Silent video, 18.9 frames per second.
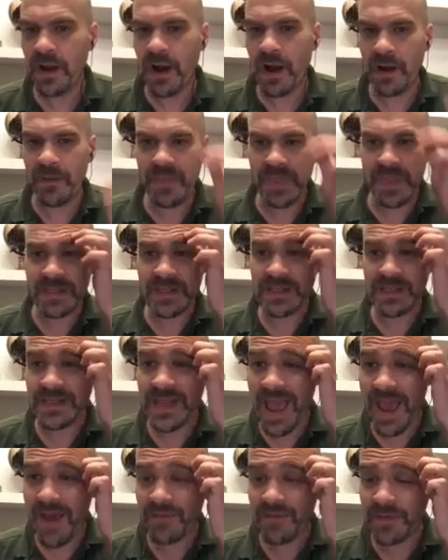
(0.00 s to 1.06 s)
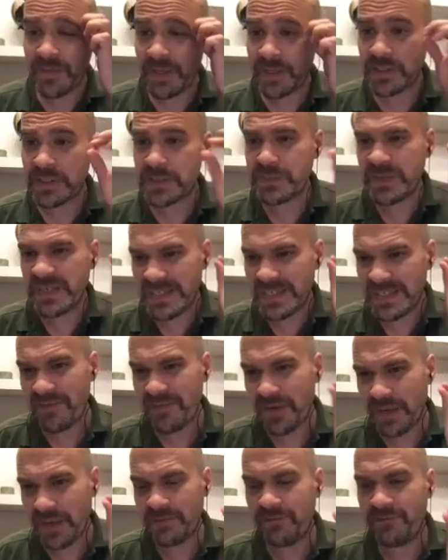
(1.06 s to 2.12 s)
It doesn't have to be a
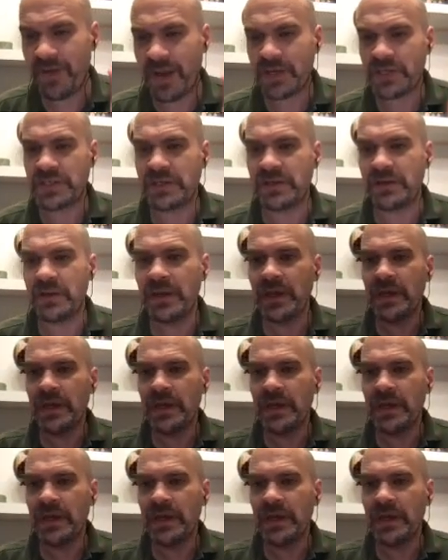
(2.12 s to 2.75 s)
specific infection.